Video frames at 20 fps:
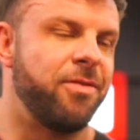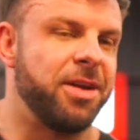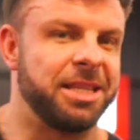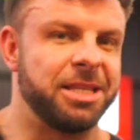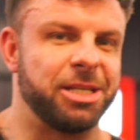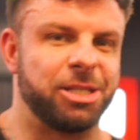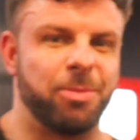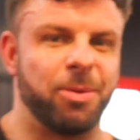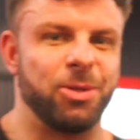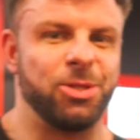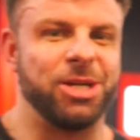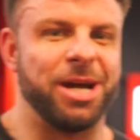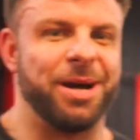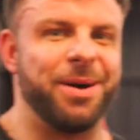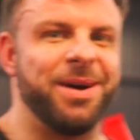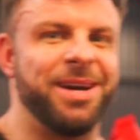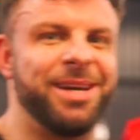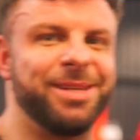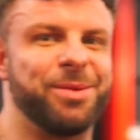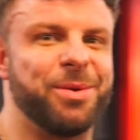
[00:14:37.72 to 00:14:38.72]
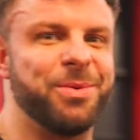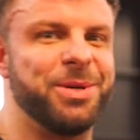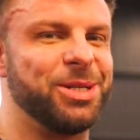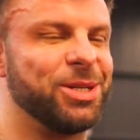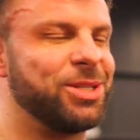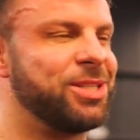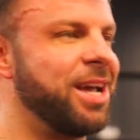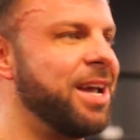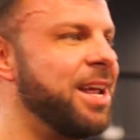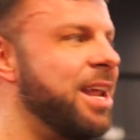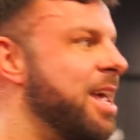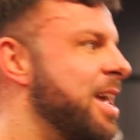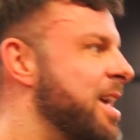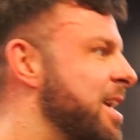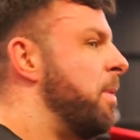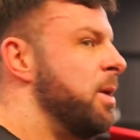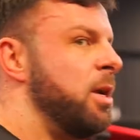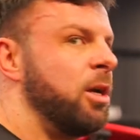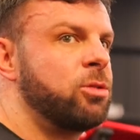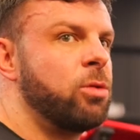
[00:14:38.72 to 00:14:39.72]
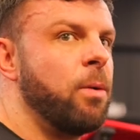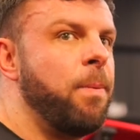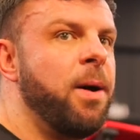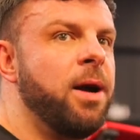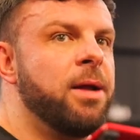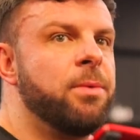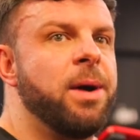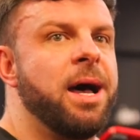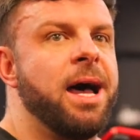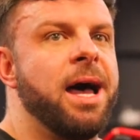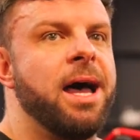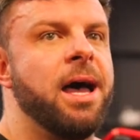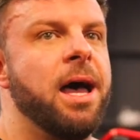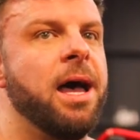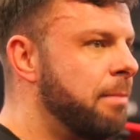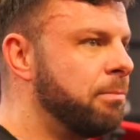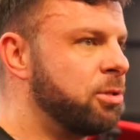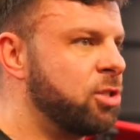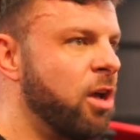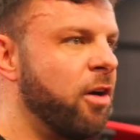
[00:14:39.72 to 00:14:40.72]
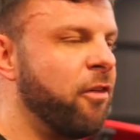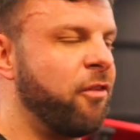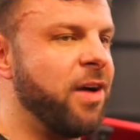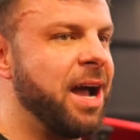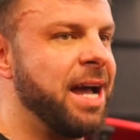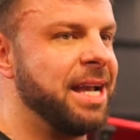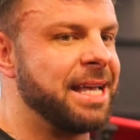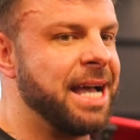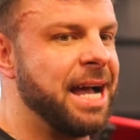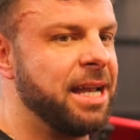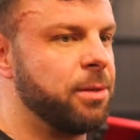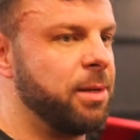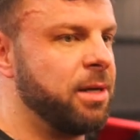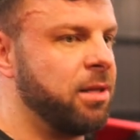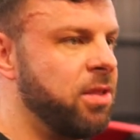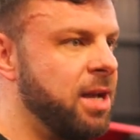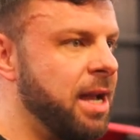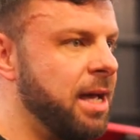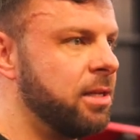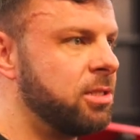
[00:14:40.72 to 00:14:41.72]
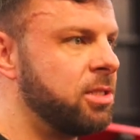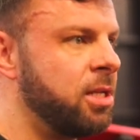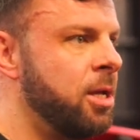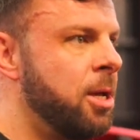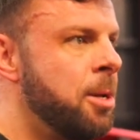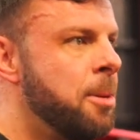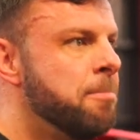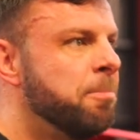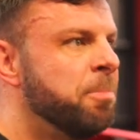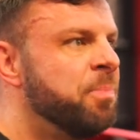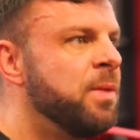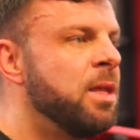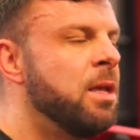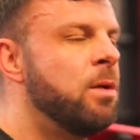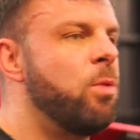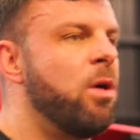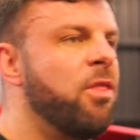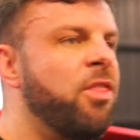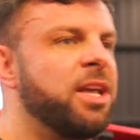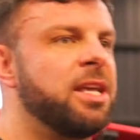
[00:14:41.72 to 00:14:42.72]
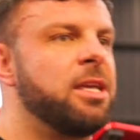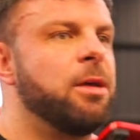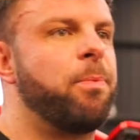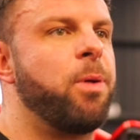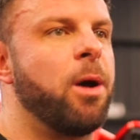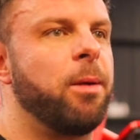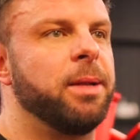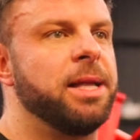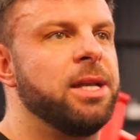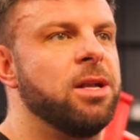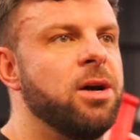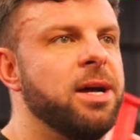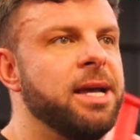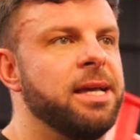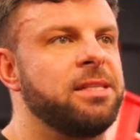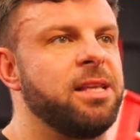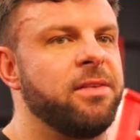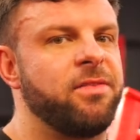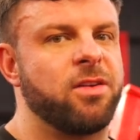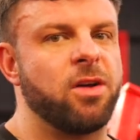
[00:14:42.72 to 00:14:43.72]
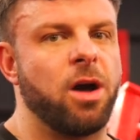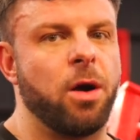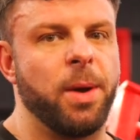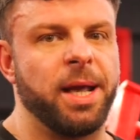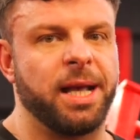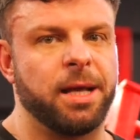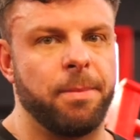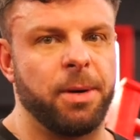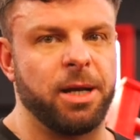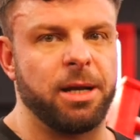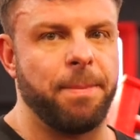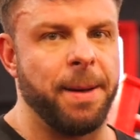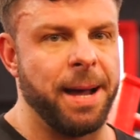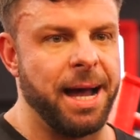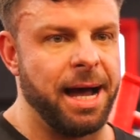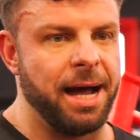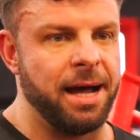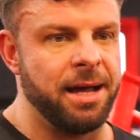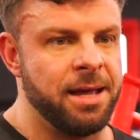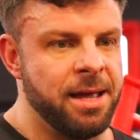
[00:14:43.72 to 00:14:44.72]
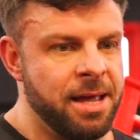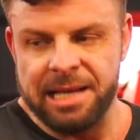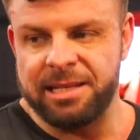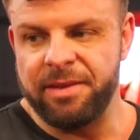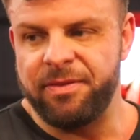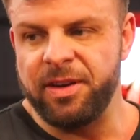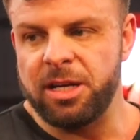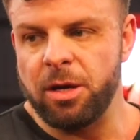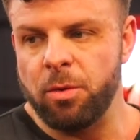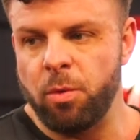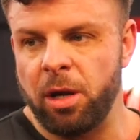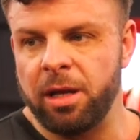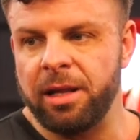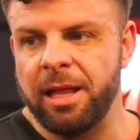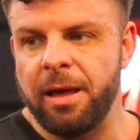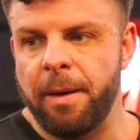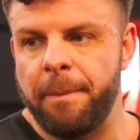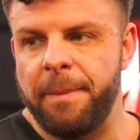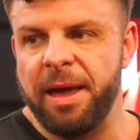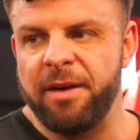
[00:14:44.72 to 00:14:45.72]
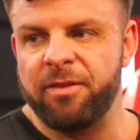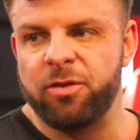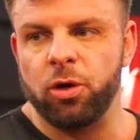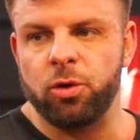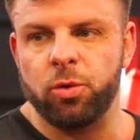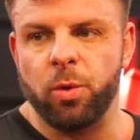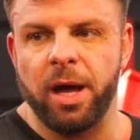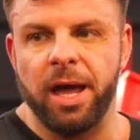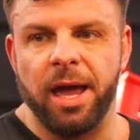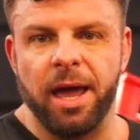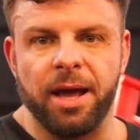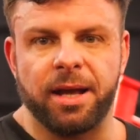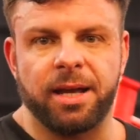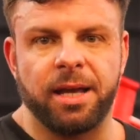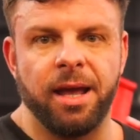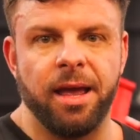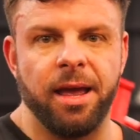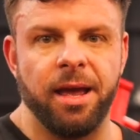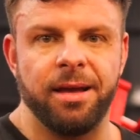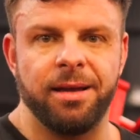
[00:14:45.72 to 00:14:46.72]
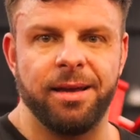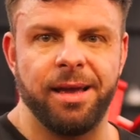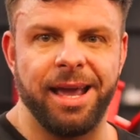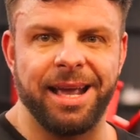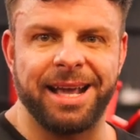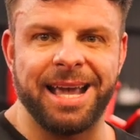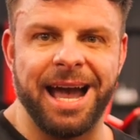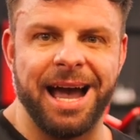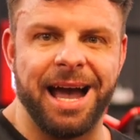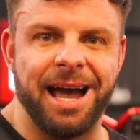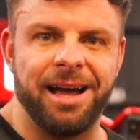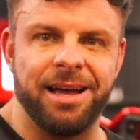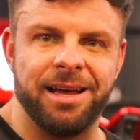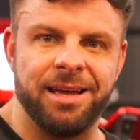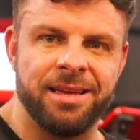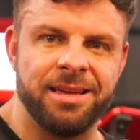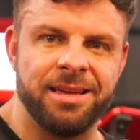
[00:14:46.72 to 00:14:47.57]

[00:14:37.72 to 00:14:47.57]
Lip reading: bring the sponge out, as we were just saying. But not to a point where I'm so fried I can't do anything else. One thing you'll probably notice if you've got a weaker body part is if you do one little bit of good work, it can't